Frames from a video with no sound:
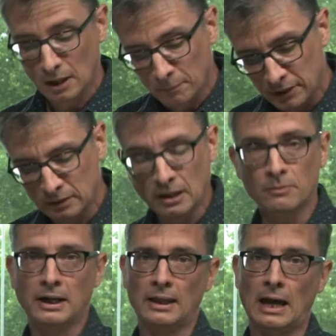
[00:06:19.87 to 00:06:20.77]
But you
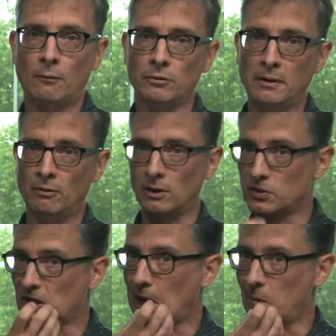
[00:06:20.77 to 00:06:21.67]
don't get that with
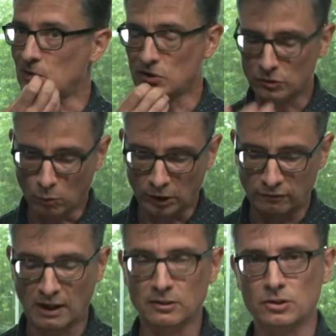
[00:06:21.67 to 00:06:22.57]
mirrorless cameras. That's one
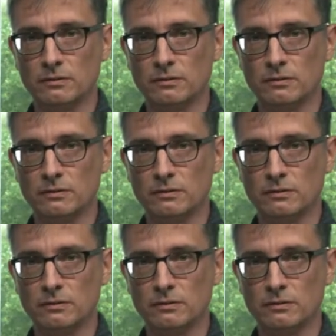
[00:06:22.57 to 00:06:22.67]
advantage